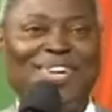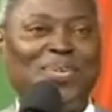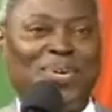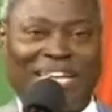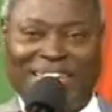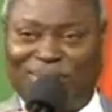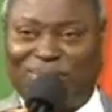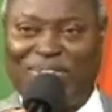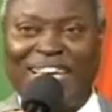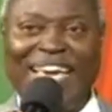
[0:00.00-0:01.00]
what I
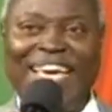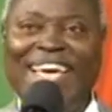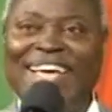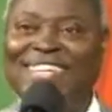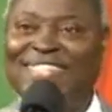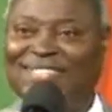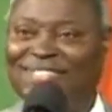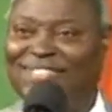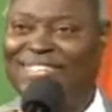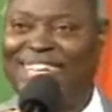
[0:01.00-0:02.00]
say,
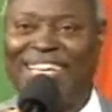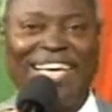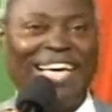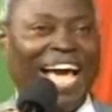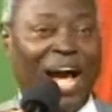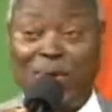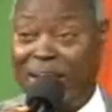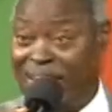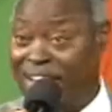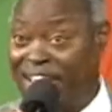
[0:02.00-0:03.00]
how
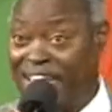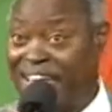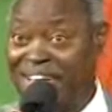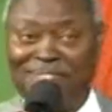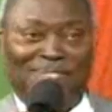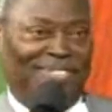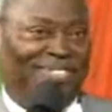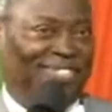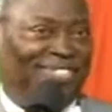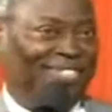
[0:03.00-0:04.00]
I live,
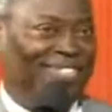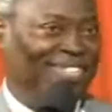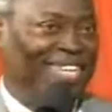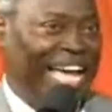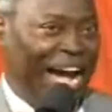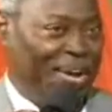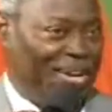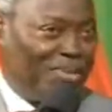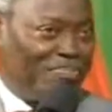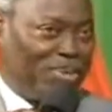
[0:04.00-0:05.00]
how I
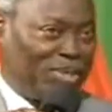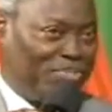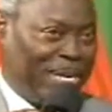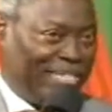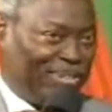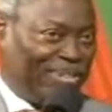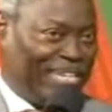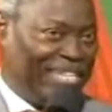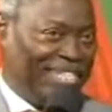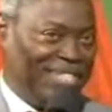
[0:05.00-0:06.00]
comport
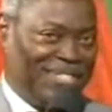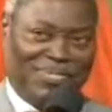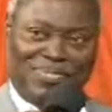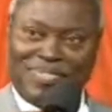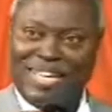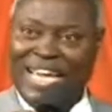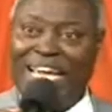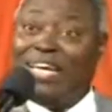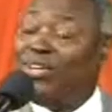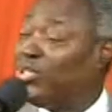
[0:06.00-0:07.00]
myself,
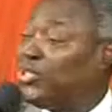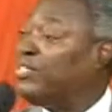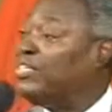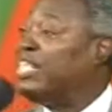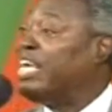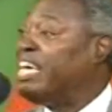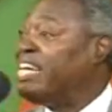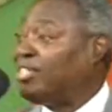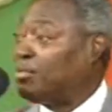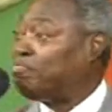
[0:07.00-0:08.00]
does
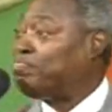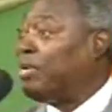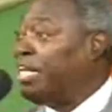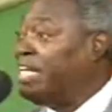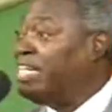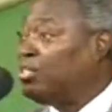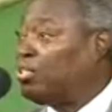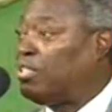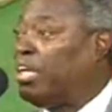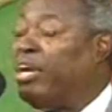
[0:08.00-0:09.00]
this
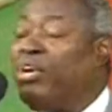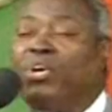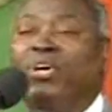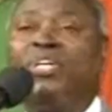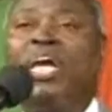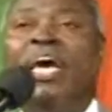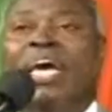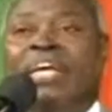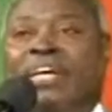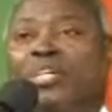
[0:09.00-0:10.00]
please the Lord?
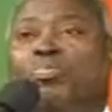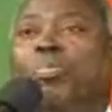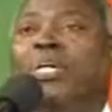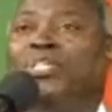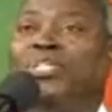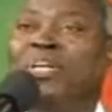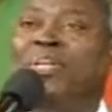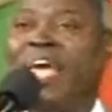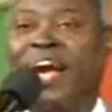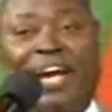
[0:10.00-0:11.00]
They're not pleasing
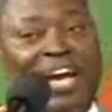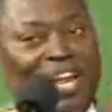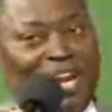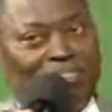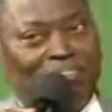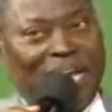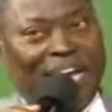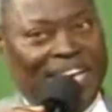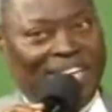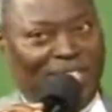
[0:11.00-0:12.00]
their carnal
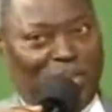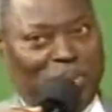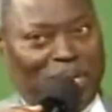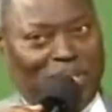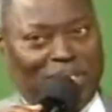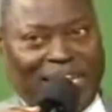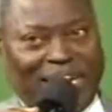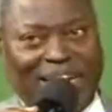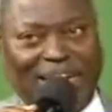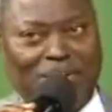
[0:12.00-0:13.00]
minds because the
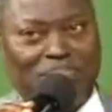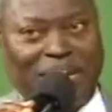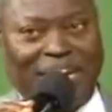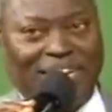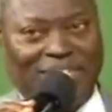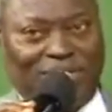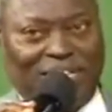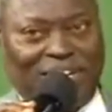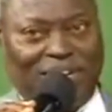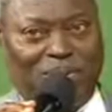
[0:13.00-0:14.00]
carnal mind is
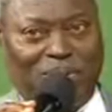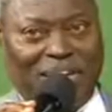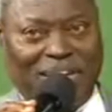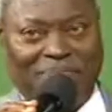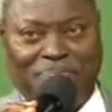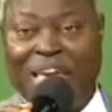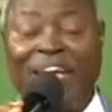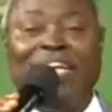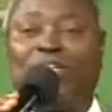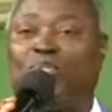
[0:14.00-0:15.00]
taken away.
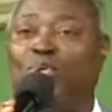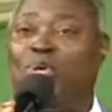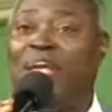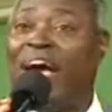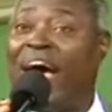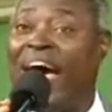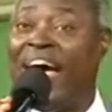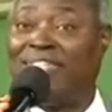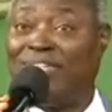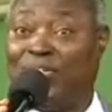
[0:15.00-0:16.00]
The stony
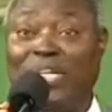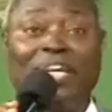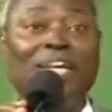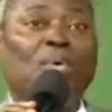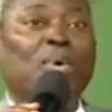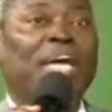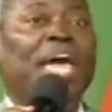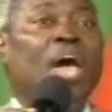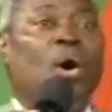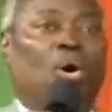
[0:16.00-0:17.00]
heart is taken away.
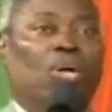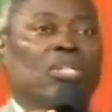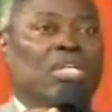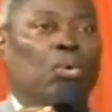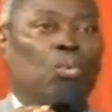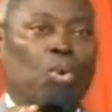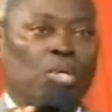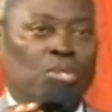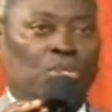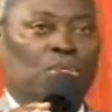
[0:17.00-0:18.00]
All they
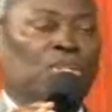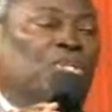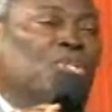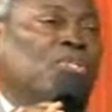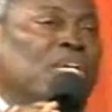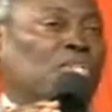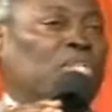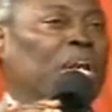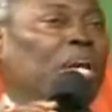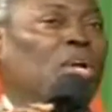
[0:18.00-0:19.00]
want to do, they
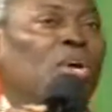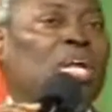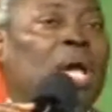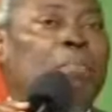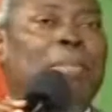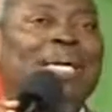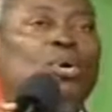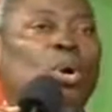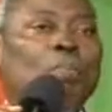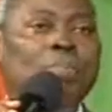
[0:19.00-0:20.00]
say, Lord, my
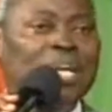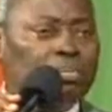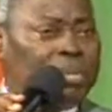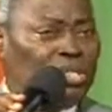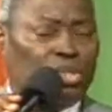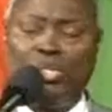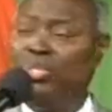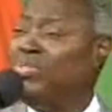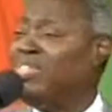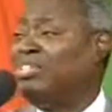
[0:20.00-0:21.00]
commitment to
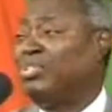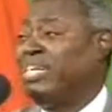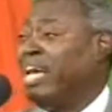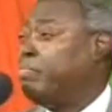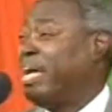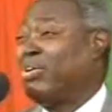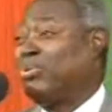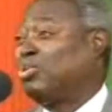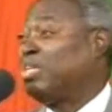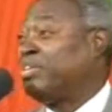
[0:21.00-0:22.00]
you this year, my
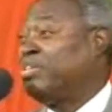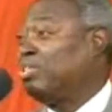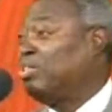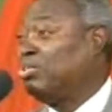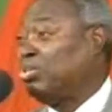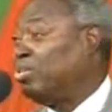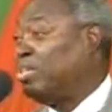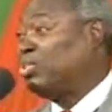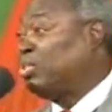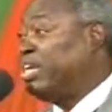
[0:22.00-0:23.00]
consecration to you
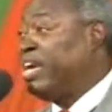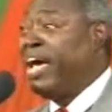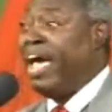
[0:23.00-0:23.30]
this year,